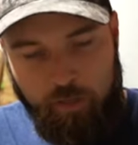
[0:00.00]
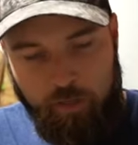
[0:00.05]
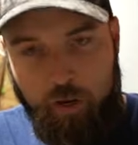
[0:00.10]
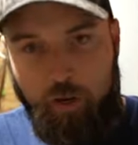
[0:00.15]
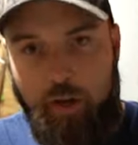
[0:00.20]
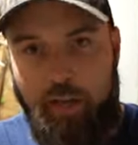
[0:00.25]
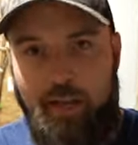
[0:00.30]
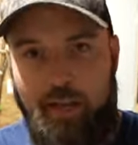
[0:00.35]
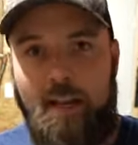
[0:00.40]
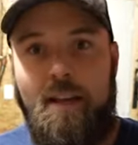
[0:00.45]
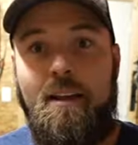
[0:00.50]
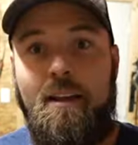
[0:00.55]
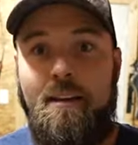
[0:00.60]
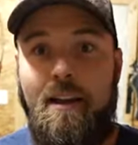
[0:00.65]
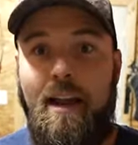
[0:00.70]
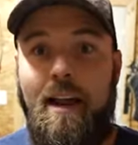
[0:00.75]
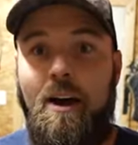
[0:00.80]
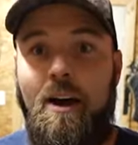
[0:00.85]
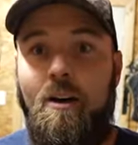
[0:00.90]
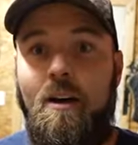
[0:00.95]
Okay,
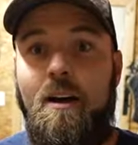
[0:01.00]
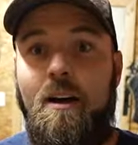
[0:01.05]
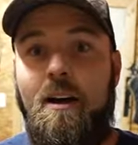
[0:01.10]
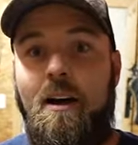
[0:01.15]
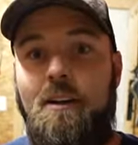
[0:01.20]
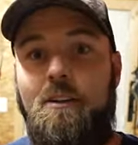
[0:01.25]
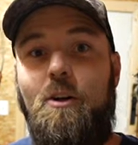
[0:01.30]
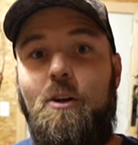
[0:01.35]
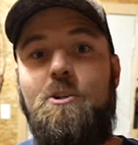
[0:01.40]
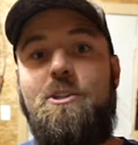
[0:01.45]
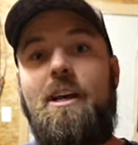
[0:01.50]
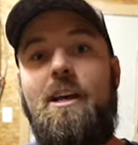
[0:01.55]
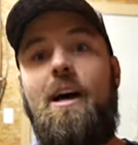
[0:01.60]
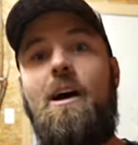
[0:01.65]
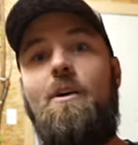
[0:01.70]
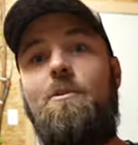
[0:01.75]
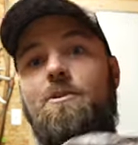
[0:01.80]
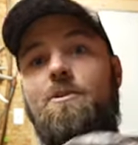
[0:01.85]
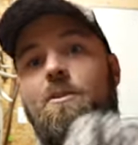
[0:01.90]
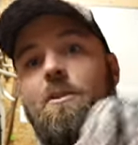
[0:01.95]
now, I told you how
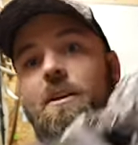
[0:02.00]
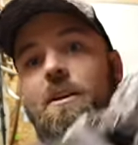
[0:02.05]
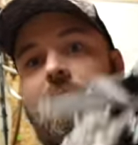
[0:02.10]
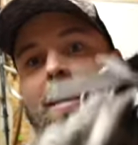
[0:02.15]
I was going to